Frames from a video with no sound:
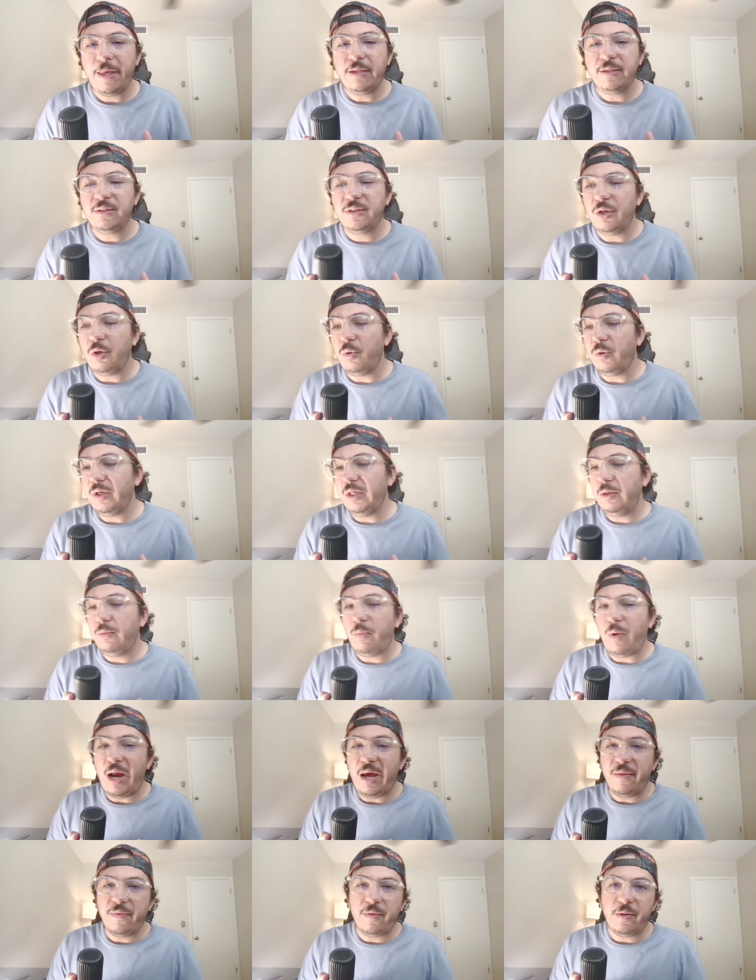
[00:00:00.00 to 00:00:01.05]
So he
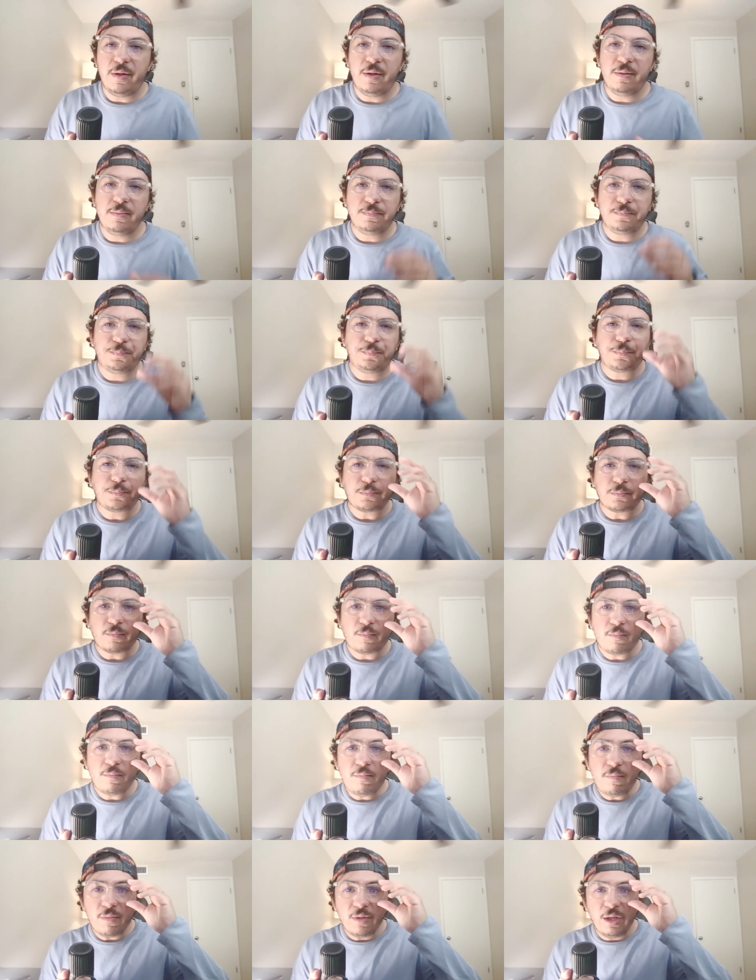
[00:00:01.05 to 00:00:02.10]
rather
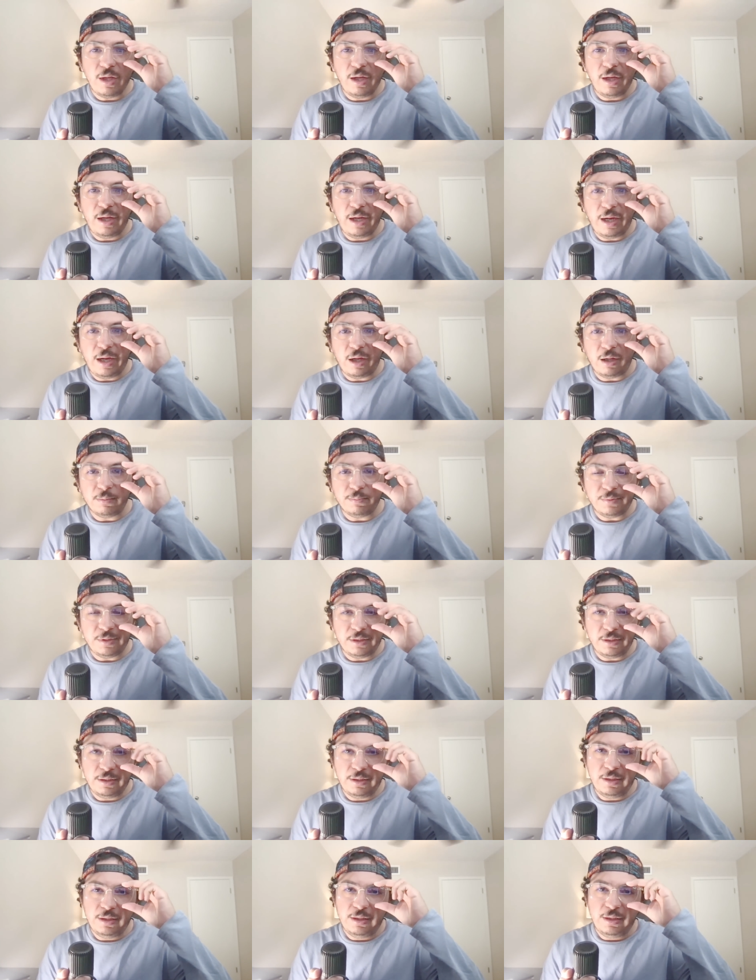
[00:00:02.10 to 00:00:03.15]
helped
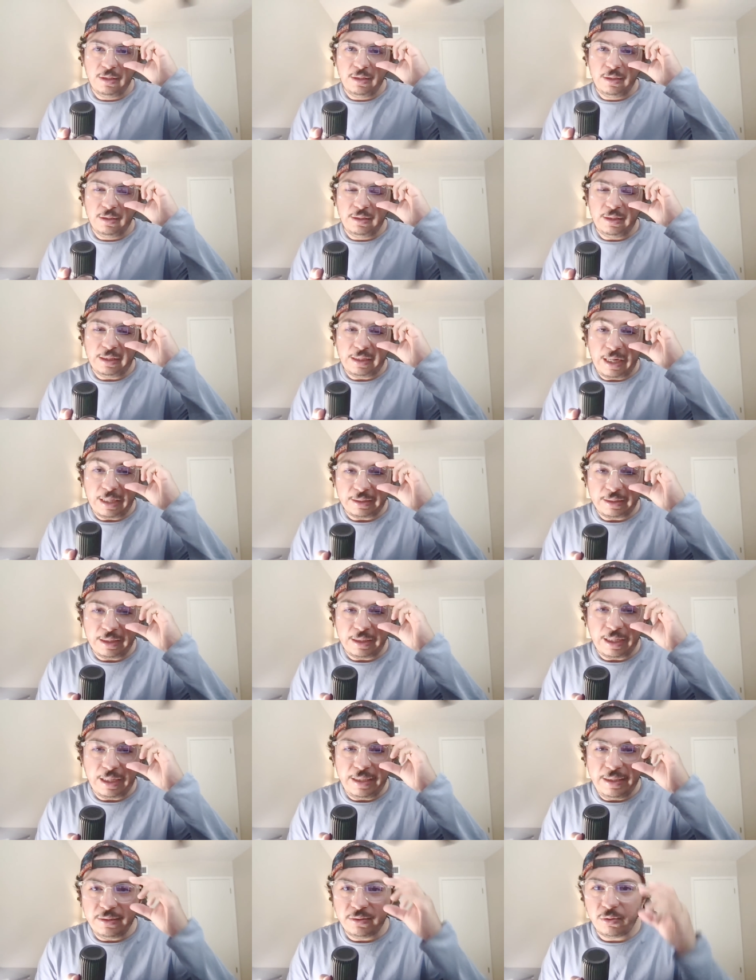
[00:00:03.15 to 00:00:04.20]
the Cartel
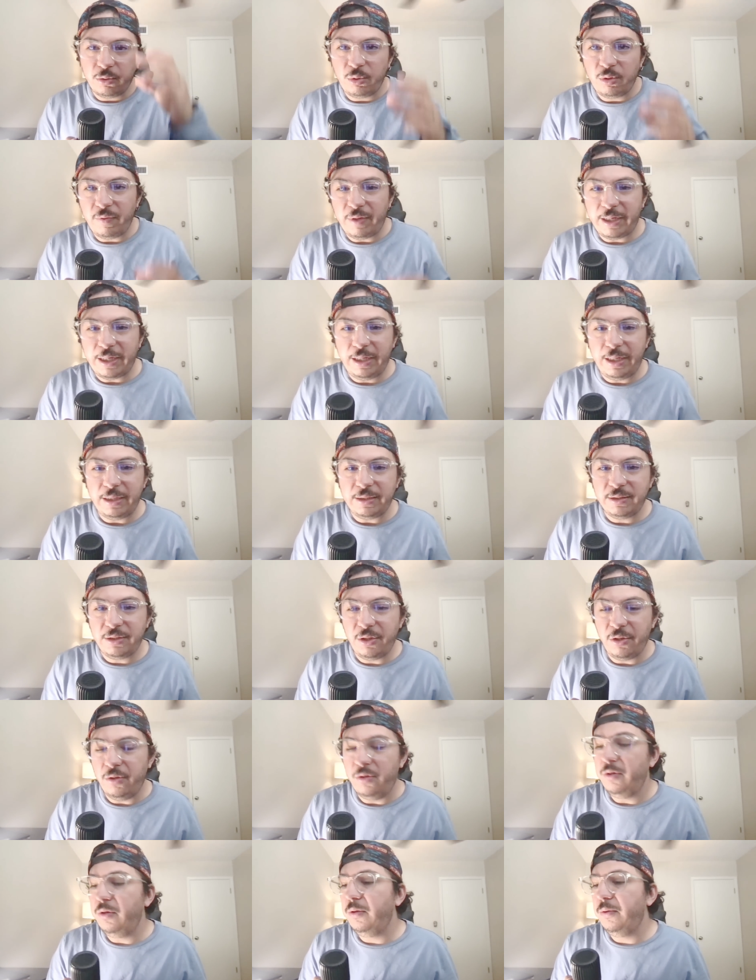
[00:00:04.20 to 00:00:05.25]
Jalisco Nueva
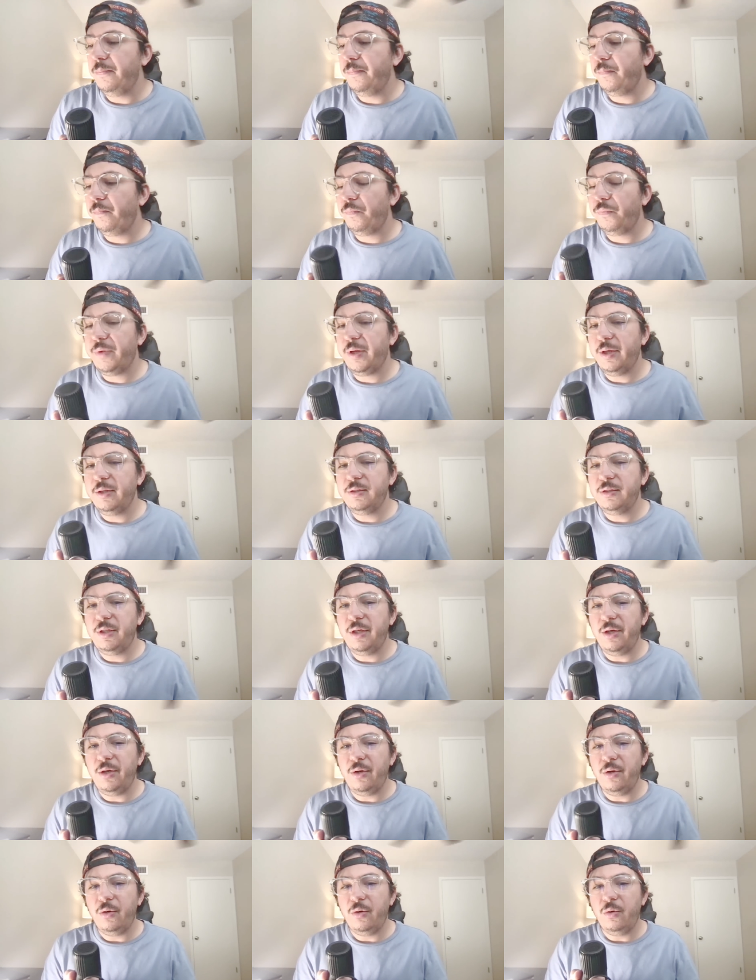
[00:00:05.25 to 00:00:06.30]
Generación
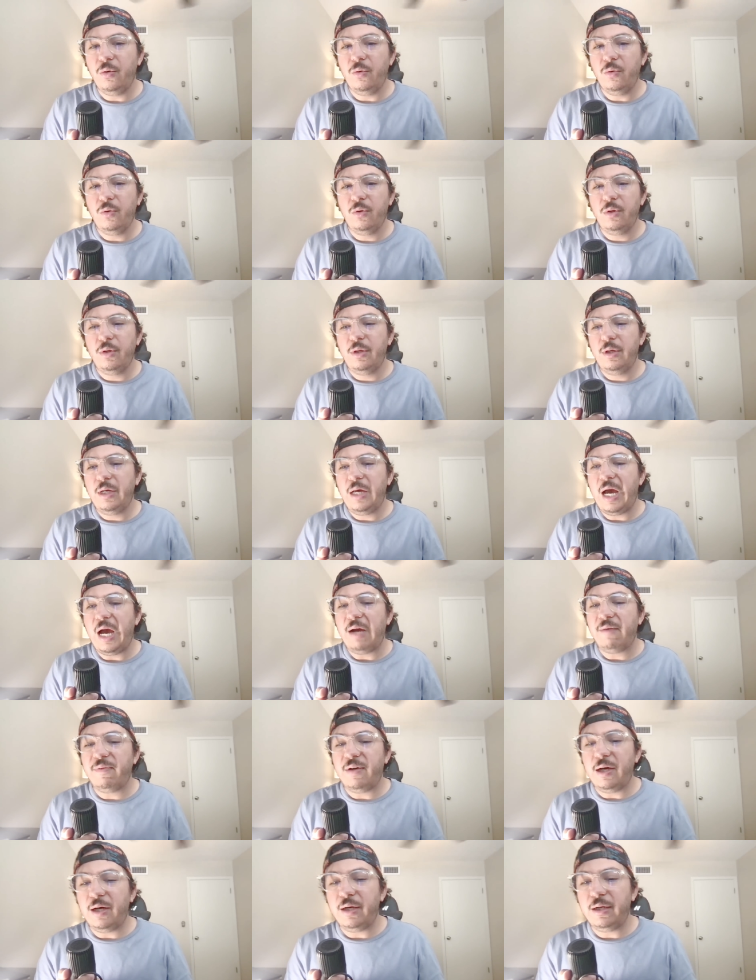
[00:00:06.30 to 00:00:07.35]
to
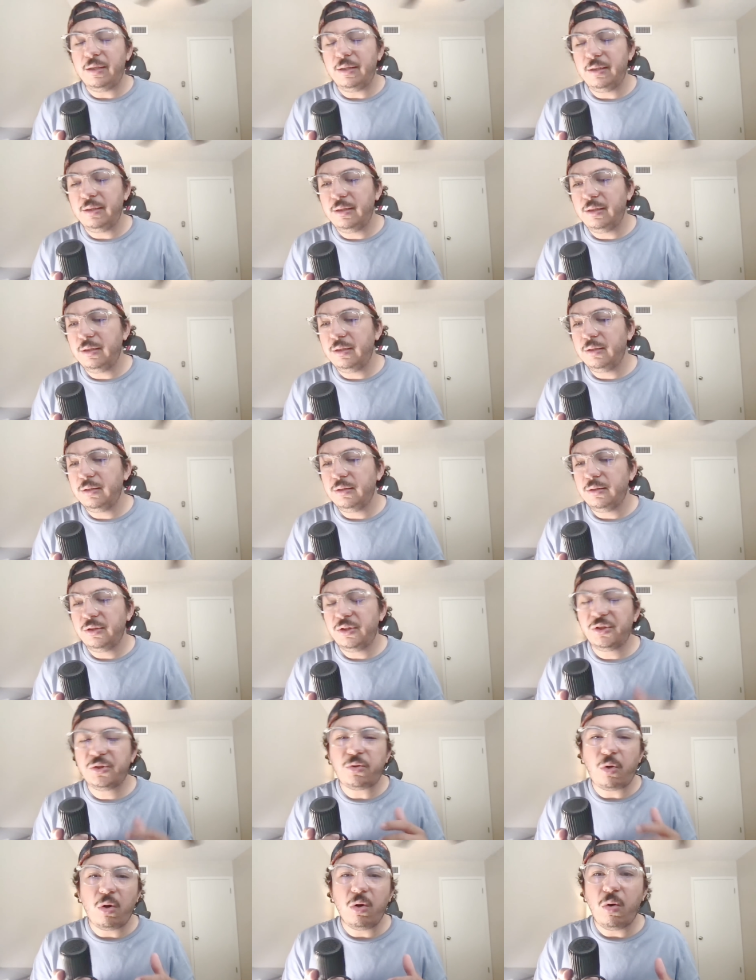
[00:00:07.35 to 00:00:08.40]
have a
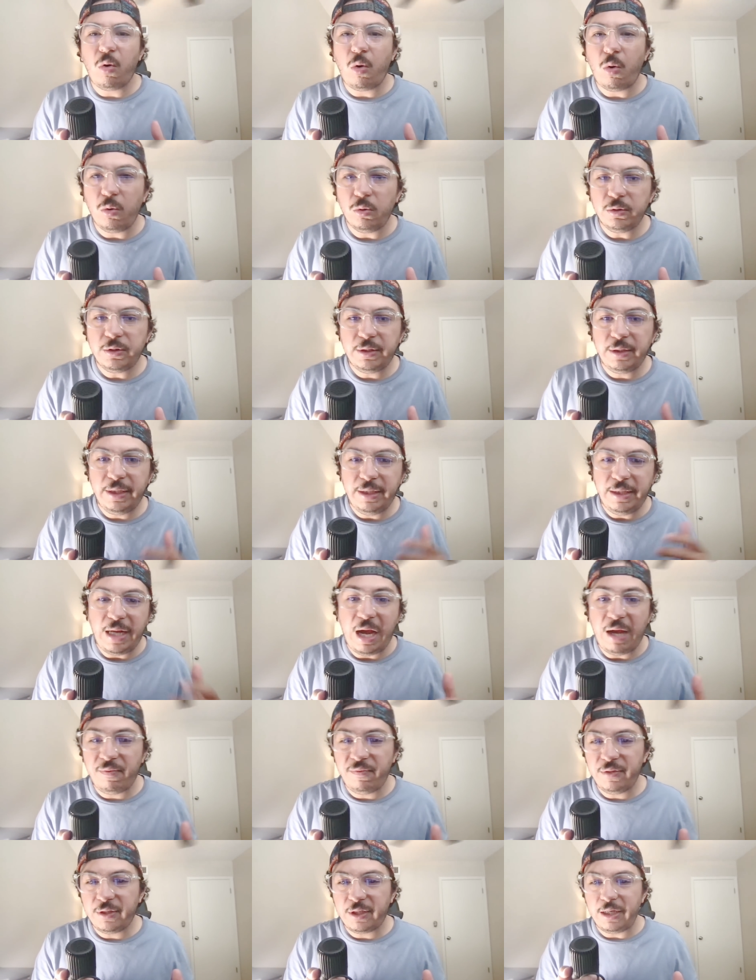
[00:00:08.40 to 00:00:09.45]
stronghold in
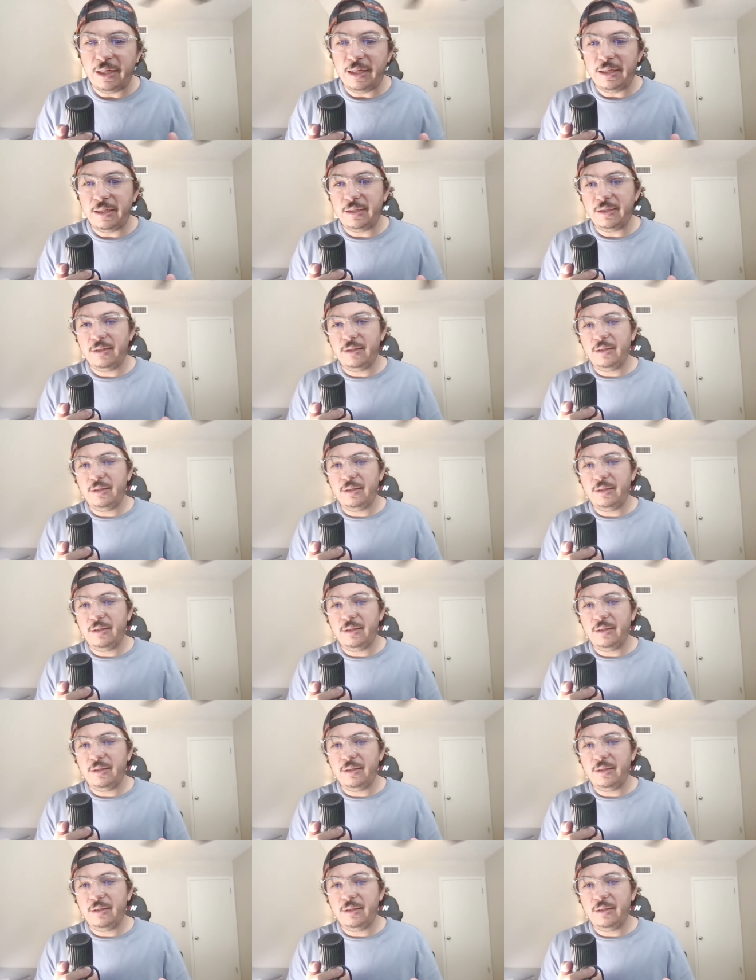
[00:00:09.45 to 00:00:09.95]
Africa